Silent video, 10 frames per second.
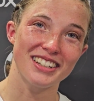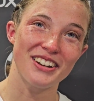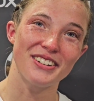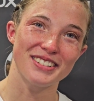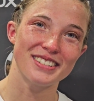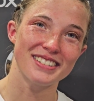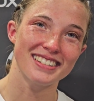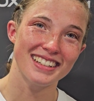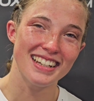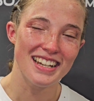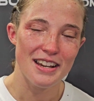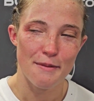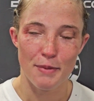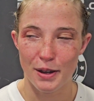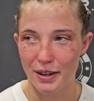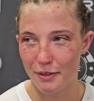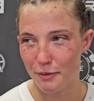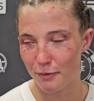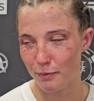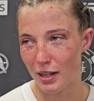you know, to... But
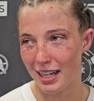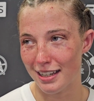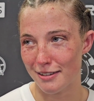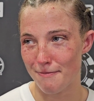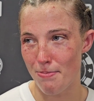my